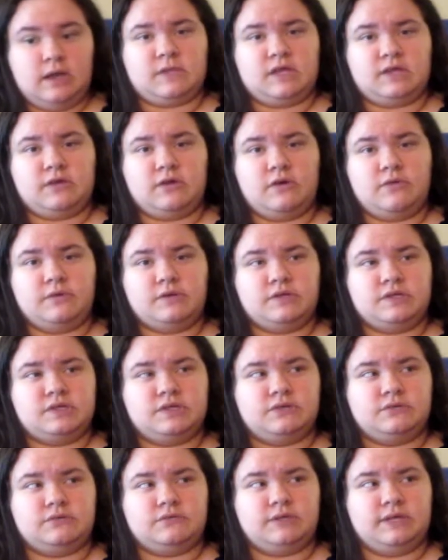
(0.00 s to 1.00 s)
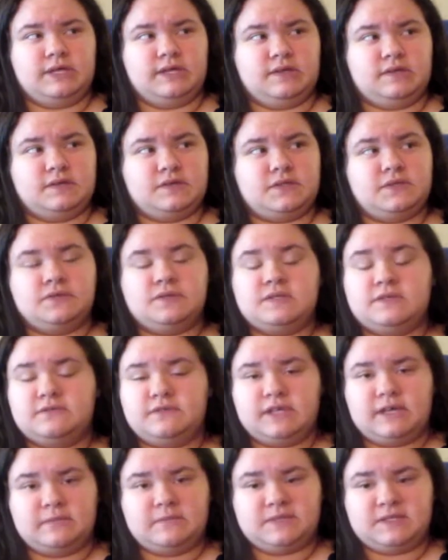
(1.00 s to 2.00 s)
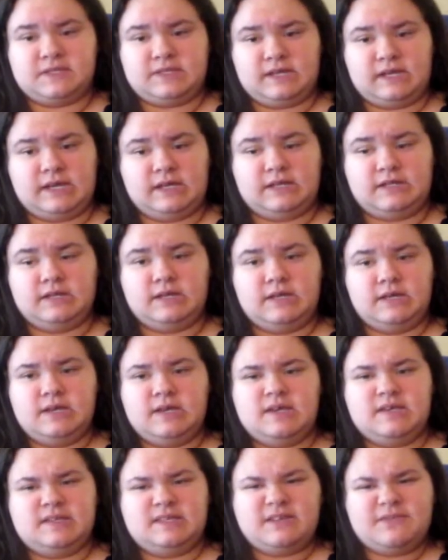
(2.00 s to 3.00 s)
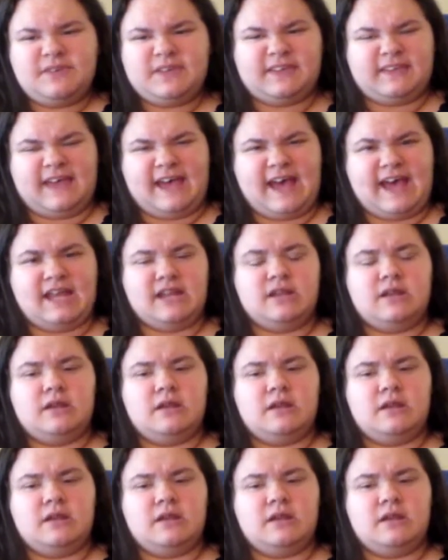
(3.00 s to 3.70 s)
and go into a dissociative type state, stuff like that.